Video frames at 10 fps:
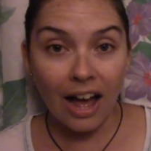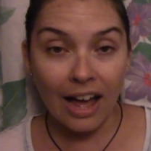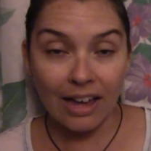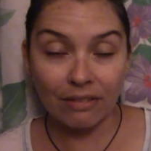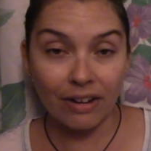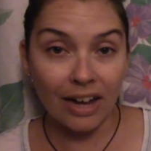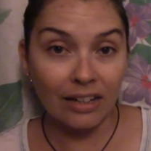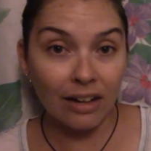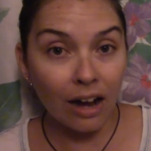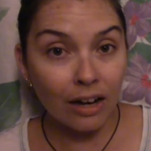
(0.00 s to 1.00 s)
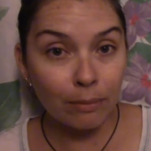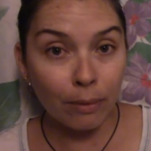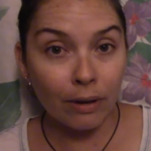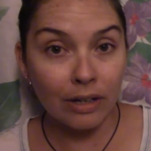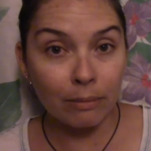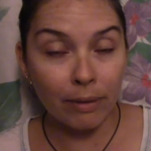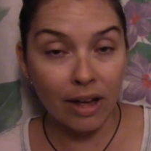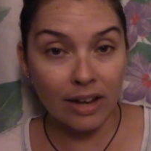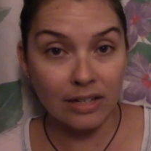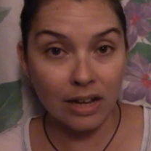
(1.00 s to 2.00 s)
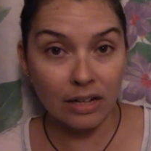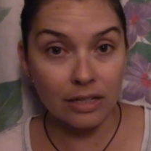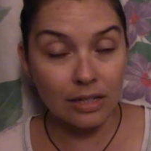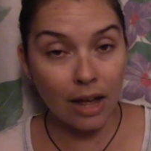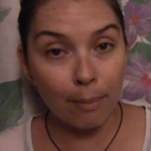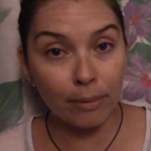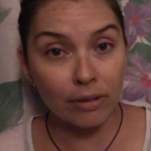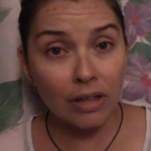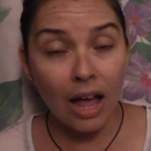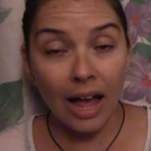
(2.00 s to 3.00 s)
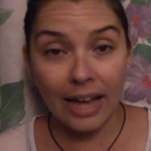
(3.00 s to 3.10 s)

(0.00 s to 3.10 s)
I read Cardboard by Doug TenNapel.